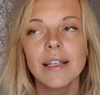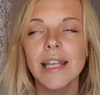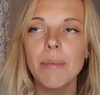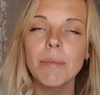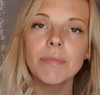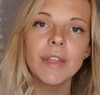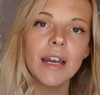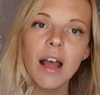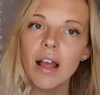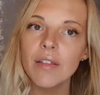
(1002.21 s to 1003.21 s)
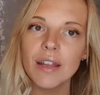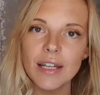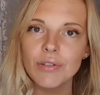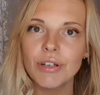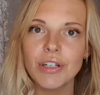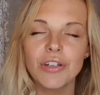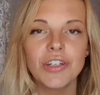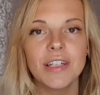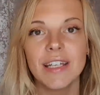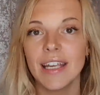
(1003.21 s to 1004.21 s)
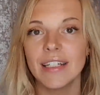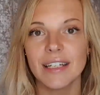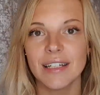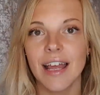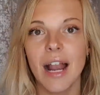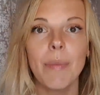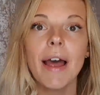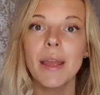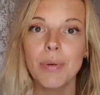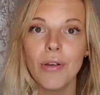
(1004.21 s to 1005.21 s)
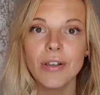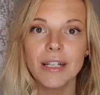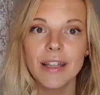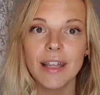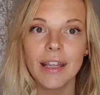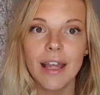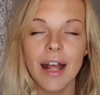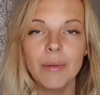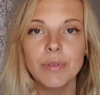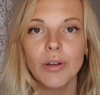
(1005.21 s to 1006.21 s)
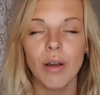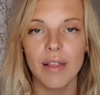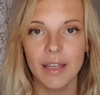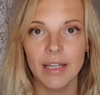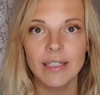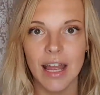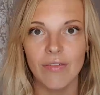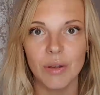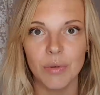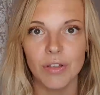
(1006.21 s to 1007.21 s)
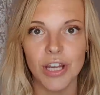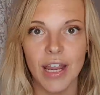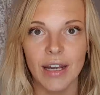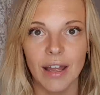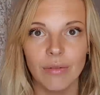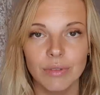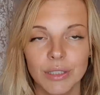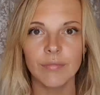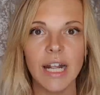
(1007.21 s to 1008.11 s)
There is research to say it doesn't help. I personally think it helped, so I think it's definitely worth checking out.